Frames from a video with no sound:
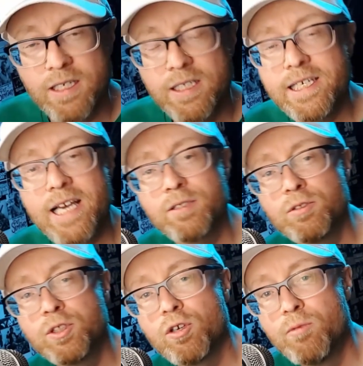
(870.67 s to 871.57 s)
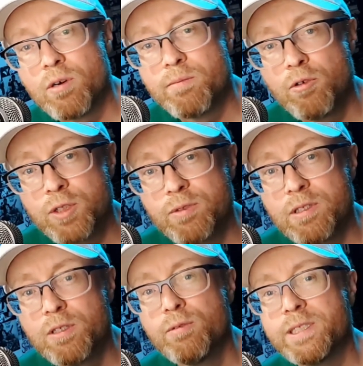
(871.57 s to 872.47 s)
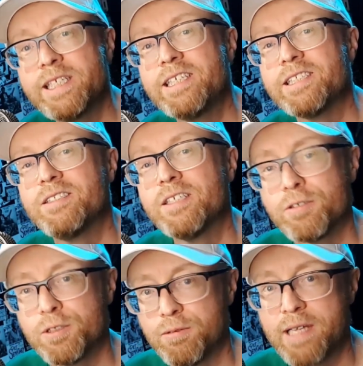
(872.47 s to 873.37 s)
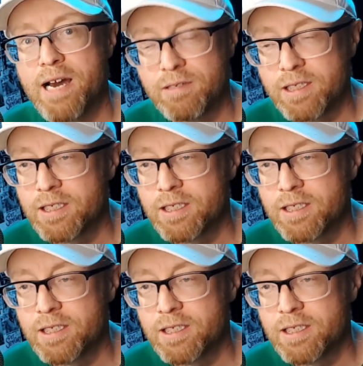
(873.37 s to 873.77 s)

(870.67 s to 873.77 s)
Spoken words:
These assholes showed more emotion when Lou was eating his dinner too loudly.